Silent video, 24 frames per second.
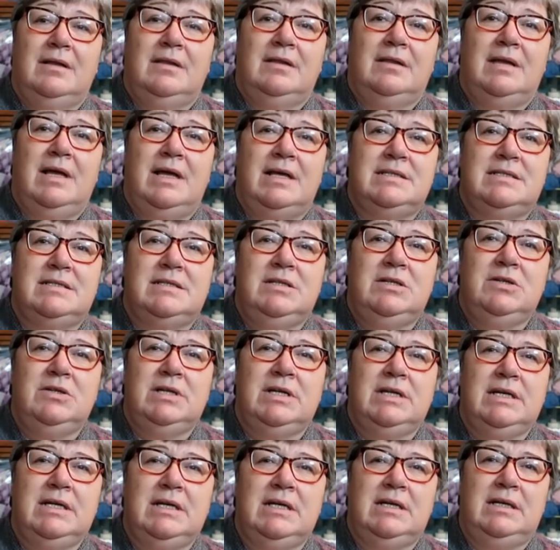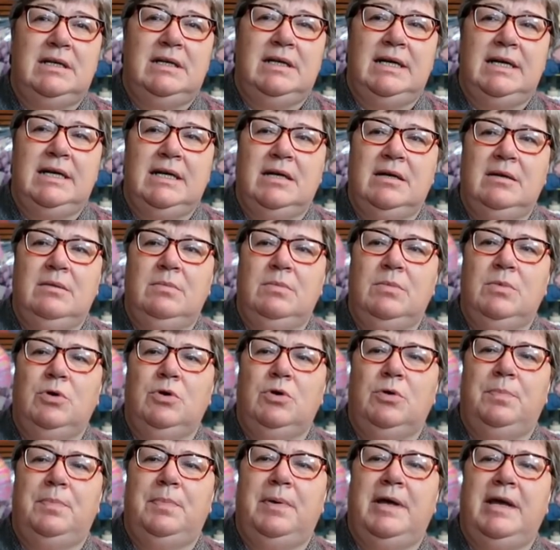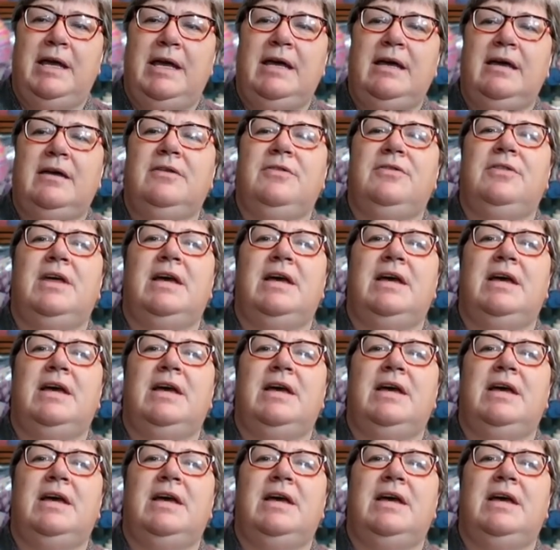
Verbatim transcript: That's looking a little more pink.